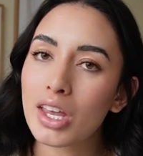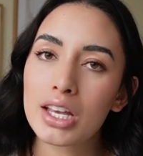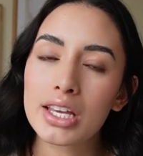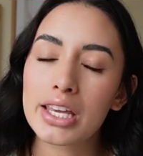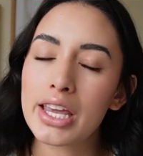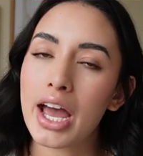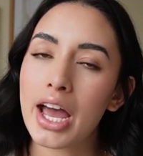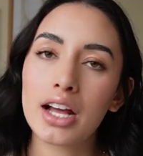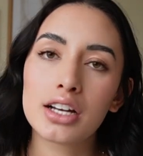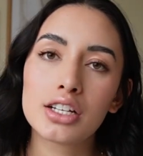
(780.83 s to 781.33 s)

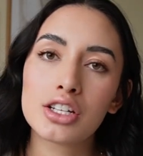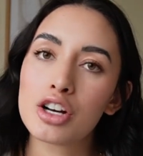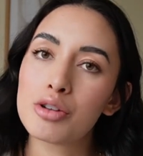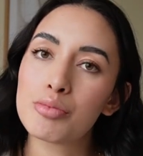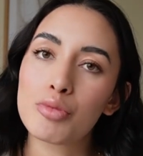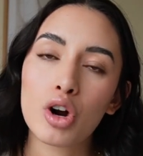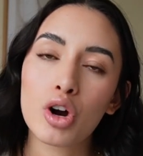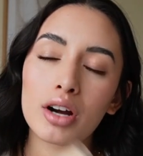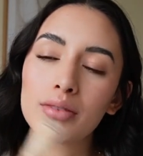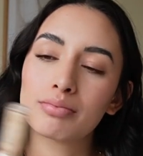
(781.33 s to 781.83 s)
Yeah, no
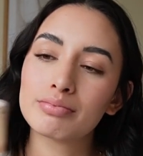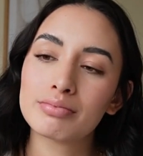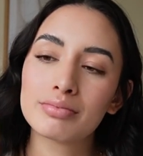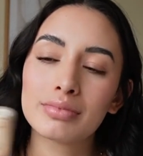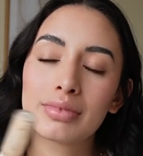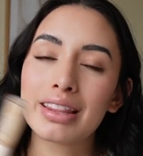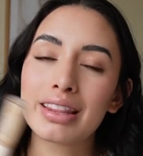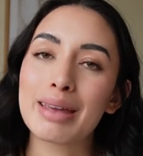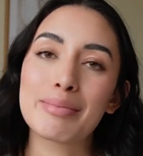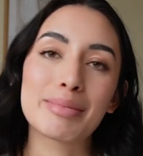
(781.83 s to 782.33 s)
more.
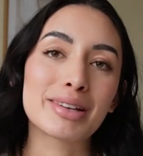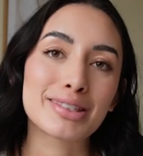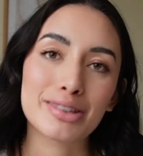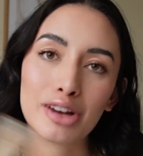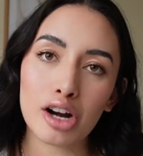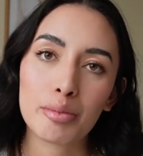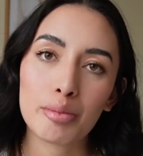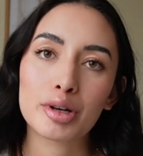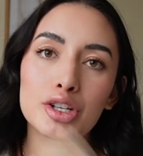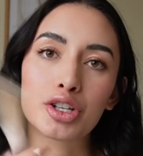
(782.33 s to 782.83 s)
They missed
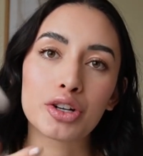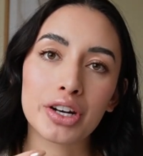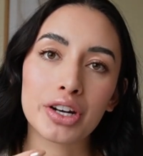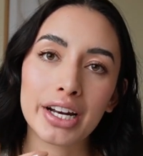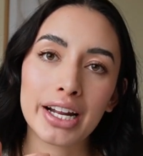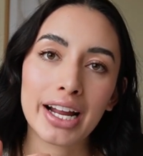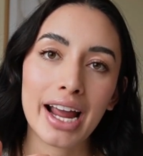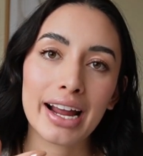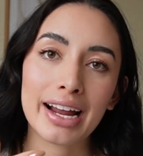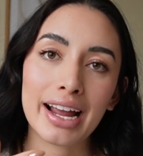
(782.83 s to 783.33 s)
their
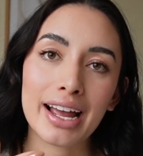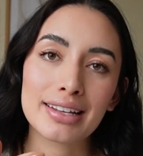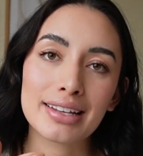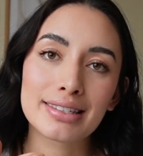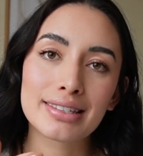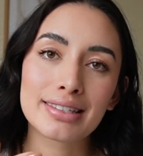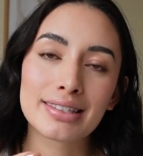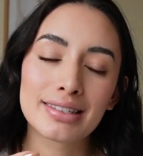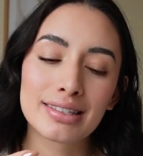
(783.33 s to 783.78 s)
opportunity, I guess.